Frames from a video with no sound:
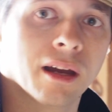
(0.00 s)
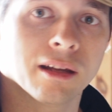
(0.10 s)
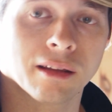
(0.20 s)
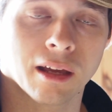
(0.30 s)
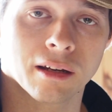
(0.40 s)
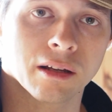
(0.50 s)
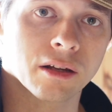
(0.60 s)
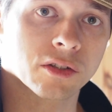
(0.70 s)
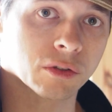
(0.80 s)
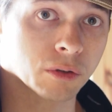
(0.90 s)
and then
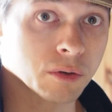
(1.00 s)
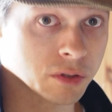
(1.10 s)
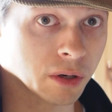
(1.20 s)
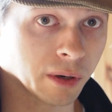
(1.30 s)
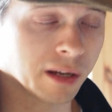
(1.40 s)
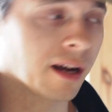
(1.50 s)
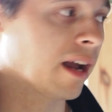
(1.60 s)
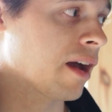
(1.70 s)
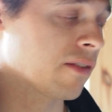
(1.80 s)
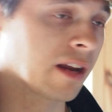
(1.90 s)
screwed to it
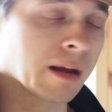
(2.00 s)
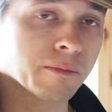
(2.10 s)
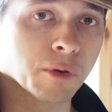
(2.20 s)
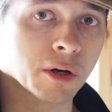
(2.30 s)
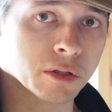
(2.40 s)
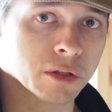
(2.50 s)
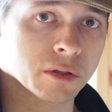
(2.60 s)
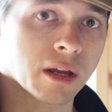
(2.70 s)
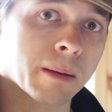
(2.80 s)
I have an M42 to